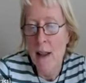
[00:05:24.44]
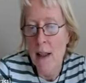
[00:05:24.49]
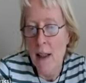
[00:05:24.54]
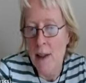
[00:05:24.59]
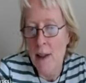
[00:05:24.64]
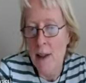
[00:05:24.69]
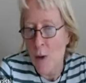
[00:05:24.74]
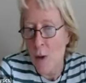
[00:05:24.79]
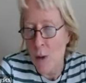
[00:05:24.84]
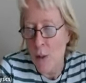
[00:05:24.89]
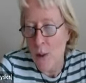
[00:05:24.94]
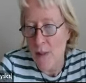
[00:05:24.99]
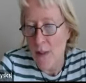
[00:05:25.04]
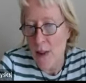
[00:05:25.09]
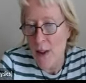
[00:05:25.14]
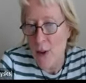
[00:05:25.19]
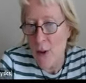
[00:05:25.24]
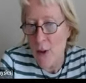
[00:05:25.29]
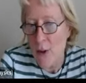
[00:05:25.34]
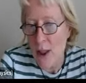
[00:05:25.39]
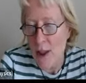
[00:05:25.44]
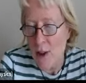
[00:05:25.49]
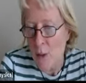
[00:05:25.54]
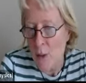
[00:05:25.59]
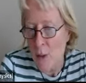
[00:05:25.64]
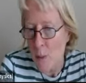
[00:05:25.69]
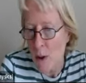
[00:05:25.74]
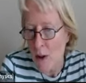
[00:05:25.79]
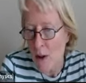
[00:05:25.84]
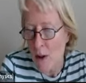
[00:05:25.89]
and so in this
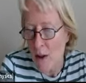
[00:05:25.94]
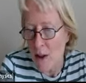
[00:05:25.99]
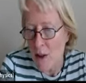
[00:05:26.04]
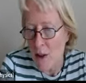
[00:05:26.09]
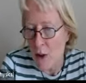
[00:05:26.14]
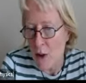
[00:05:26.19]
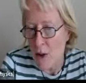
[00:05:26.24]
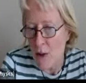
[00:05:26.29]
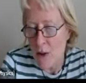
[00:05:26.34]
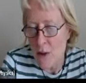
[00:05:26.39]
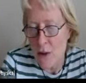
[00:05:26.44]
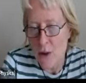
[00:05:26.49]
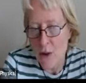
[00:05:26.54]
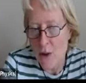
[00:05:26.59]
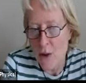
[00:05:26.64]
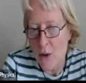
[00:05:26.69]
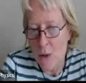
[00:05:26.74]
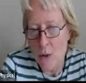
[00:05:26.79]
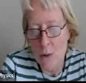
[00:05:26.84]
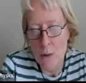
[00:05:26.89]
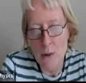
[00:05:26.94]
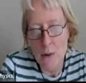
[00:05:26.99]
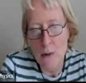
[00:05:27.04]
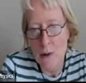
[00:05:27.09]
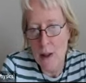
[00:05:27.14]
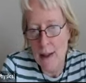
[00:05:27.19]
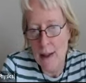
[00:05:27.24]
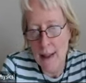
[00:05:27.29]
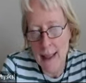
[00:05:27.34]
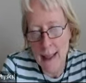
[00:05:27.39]
case, we're going to, to do
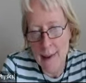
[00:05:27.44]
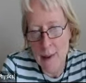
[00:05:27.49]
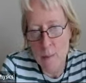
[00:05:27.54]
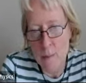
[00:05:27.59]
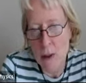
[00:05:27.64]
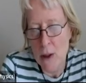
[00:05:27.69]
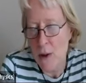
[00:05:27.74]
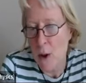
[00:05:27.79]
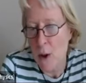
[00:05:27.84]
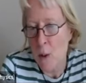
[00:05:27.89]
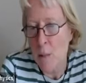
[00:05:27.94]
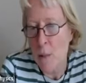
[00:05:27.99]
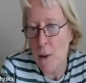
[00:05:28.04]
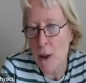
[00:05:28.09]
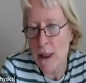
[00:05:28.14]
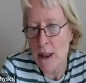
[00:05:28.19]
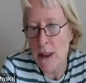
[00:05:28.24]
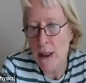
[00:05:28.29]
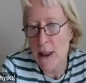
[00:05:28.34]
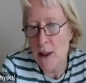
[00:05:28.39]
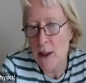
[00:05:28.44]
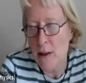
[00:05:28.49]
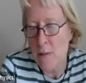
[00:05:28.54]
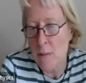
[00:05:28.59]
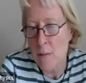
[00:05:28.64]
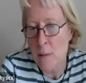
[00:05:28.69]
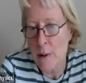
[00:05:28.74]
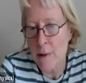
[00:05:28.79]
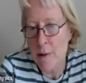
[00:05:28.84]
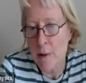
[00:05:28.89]
a Hadamard operation.
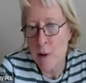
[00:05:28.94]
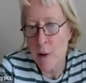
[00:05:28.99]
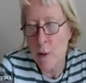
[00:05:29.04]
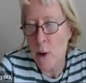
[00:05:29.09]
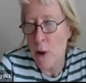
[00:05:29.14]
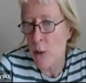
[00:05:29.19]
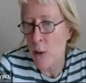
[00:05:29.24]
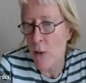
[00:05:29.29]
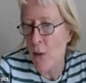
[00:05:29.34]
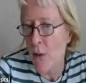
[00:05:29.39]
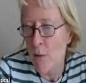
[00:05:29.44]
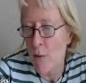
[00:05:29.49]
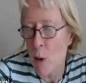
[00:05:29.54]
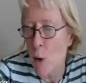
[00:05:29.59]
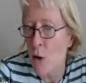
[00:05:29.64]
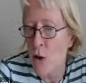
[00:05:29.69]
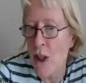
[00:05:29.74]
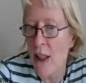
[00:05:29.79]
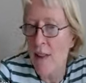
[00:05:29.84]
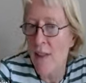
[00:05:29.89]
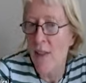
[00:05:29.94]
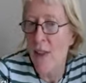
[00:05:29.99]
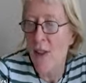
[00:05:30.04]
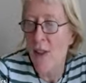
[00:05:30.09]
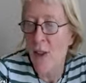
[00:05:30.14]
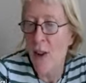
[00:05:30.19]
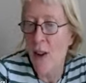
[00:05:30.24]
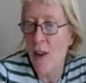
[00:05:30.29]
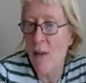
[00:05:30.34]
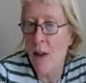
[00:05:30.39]
We rotate the
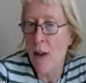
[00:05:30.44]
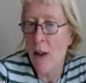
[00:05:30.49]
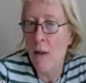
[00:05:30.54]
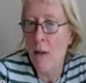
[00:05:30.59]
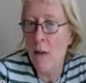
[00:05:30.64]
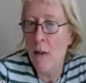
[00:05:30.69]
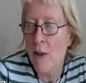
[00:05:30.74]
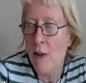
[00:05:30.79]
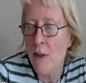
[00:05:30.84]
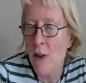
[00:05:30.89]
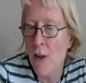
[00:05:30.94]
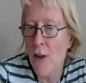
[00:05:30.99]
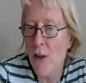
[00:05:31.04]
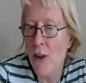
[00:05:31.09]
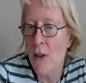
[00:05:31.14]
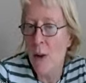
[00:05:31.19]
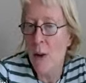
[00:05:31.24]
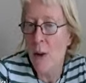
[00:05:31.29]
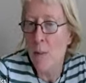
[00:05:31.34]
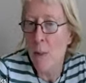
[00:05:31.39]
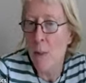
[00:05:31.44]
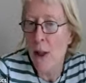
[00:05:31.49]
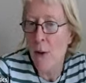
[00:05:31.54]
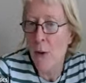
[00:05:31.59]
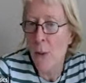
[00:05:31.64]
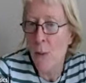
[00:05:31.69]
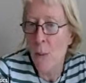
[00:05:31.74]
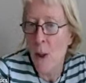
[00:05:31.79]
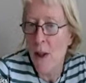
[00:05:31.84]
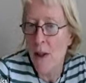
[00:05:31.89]
zero to zero
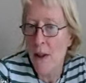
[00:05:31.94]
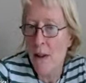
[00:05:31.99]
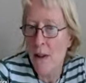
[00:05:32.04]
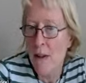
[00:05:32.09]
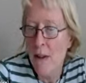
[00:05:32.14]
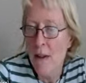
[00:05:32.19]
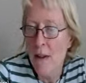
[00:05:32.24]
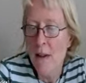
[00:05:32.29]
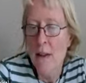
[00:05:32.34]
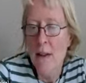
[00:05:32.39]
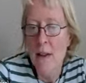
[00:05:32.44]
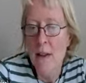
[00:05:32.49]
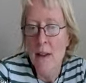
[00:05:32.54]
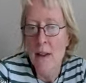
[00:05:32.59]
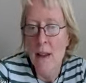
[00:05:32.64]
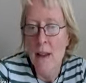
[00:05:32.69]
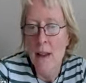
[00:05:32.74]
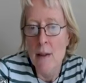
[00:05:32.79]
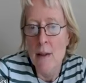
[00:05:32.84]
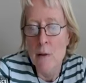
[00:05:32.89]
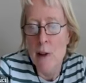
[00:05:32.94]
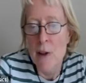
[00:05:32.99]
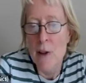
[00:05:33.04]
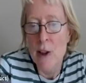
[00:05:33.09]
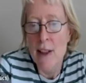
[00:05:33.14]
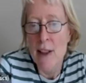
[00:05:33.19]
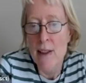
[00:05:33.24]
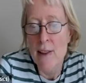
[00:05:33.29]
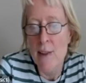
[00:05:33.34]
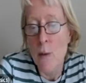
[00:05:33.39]
plus one
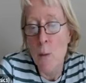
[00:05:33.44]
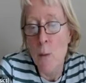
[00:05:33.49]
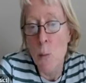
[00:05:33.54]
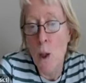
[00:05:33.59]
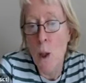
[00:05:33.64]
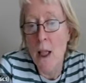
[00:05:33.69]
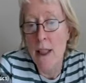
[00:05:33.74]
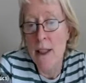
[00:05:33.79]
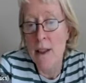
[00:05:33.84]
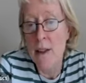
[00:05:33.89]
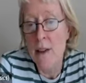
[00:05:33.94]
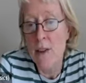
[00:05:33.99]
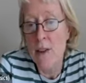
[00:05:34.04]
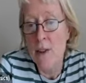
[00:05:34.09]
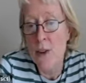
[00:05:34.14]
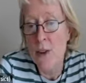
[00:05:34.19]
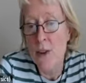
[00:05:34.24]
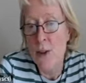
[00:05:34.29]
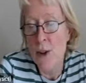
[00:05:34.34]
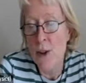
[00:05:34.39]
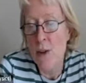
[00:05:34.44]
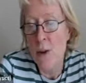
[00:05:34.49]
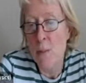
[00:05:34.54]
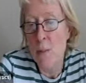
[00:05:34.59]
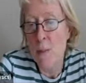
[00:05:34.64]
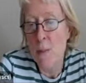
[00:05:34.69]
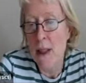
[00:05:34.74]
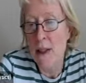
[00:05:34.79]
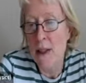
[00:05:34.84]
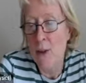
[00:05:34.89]
retake the 1 to 0
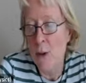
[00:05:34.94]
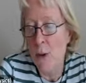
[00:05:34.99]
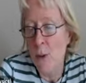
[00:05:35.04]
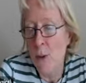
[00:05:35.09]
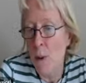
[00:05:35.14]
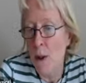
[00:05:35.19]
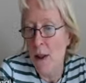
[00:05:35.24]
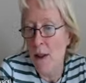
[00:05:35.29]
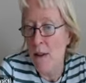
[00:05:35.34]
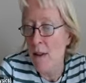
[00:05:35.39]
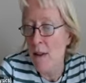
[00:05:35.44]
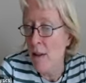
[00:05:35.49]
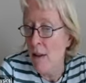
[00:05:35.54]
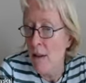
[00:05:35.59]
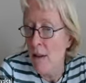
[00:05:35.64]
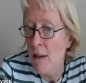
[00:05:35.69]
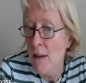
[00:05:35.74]
minus 1.